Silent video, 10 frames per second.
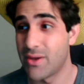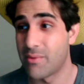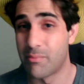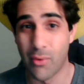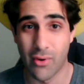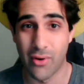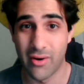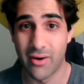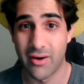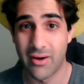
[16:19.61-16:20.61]
more
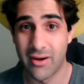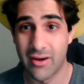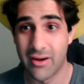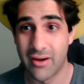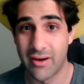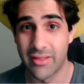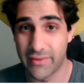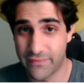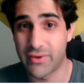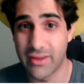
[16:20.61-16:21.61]
than
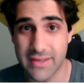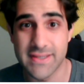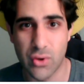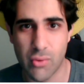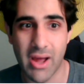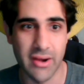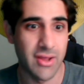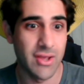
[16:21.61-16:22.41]
fucking Kingsley Coman.